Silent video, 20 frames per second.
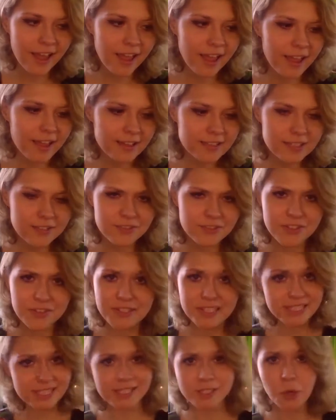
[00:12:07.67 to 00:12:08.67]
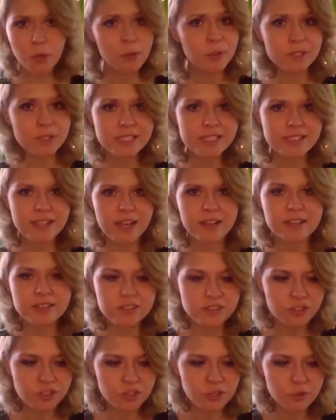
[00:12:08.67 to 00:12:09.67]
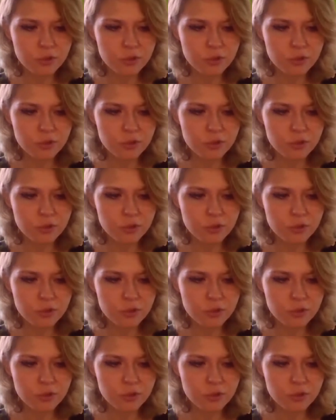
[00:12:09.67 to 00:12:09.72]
And even if it totally sucks,